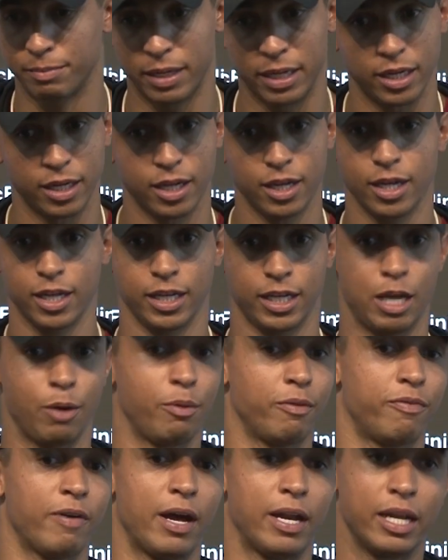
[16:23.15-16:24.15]
Man, can
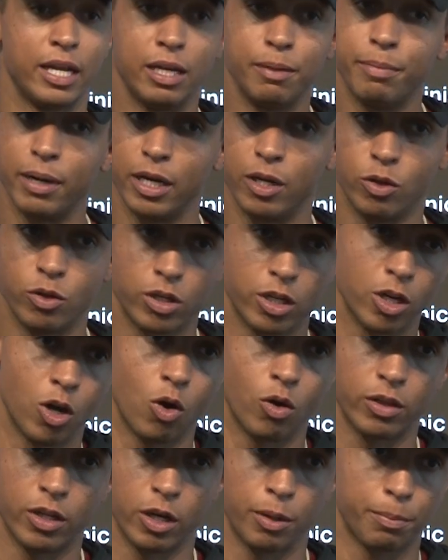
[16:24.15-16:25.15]
we find anybody who can
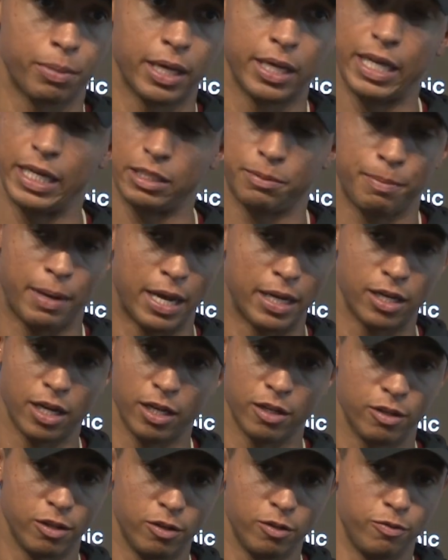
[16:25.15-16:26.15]
go in there and play that spot? No,
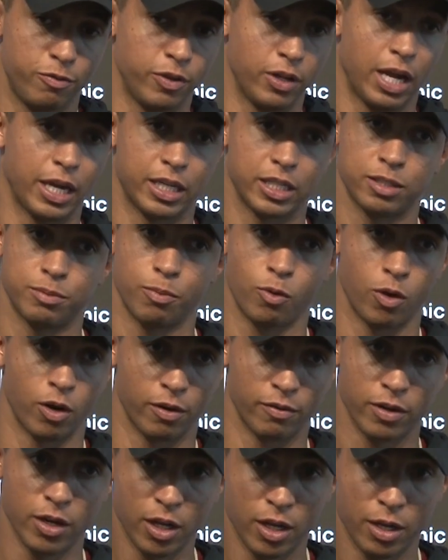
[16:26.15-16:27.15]
you, you feel like it's more
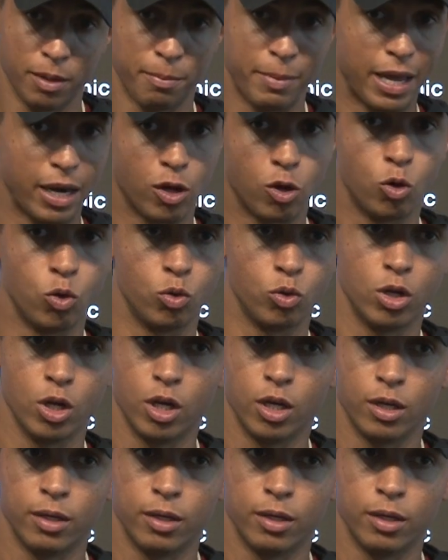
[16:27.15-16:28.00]
of man who